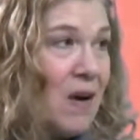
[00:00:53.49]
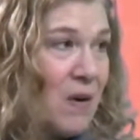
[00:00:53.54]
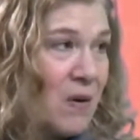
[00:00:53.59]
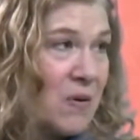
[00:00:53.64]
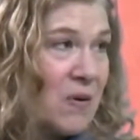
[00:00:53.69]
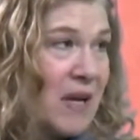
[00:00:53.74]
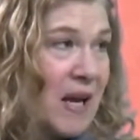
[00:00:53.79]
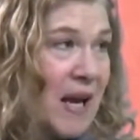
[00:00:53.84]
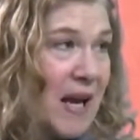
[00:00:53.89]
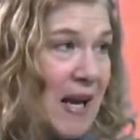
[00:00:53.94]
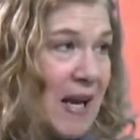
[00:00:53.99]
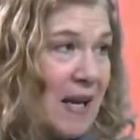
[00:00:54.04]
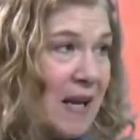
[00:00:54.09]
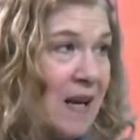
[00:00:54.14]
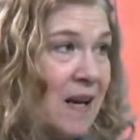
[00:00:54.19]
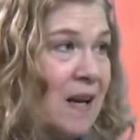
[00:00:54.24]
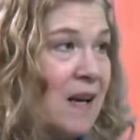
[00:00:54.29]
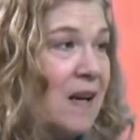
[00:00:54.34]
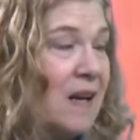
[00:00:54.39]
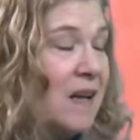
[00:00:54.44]

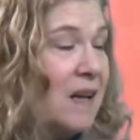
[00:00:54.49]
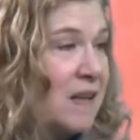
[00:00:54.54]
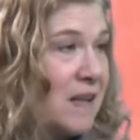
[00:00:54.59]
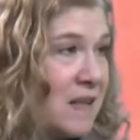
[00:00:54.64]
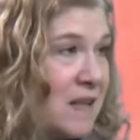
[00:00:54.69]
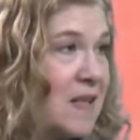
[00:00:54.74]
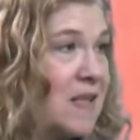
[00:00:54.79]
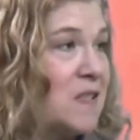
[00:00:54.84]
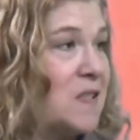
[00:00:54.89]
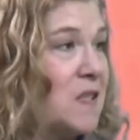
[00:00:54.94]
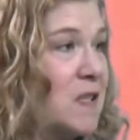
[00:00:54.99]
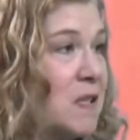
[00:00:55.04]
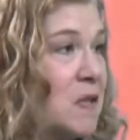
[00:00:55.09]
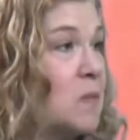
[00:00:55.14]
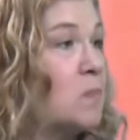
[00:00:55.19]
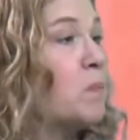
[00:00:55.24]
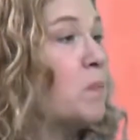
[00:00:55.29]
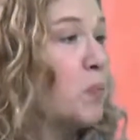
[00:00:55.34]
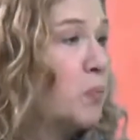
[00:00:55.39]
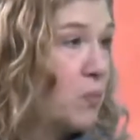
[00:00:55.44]
okay, this
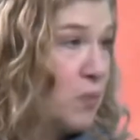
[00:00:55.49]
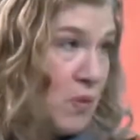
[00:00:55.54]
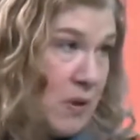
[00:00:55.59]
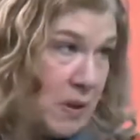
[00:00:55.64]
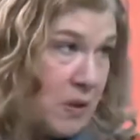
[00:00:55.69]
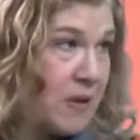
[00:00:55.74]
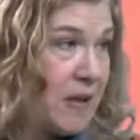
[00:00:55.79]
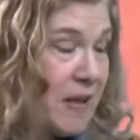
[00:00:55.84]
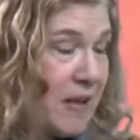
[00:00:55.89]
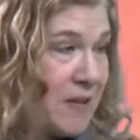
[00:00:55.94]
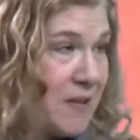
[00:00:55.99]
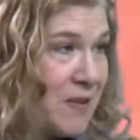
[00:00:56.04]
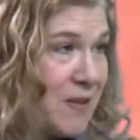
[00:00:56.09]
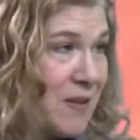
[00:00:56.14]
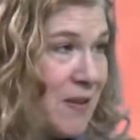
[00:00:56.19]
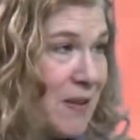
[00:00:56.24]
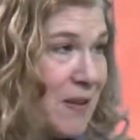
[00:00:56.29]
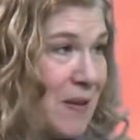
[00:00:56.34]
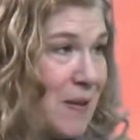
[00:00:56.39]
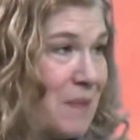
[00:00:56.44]
is
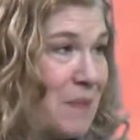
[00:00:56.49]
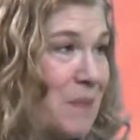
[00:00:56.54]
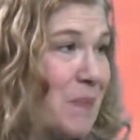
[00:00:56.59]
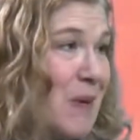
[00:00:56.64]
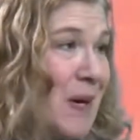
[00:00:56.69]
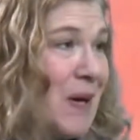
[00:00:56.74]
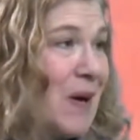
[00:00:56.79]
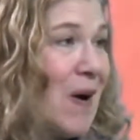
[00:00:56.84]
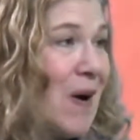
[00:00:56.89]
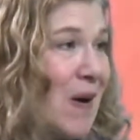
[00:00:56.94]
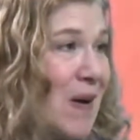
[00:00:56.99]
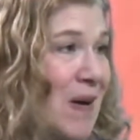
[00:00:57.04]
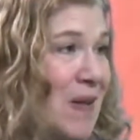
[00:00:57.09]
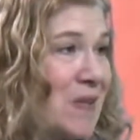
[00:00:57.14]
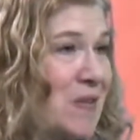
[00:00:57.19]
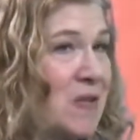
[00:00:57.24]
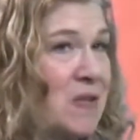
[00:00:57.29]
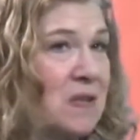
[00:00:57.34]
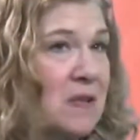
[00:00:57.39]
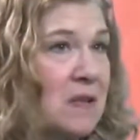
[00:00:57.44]
brilliant
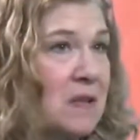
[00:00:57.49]
because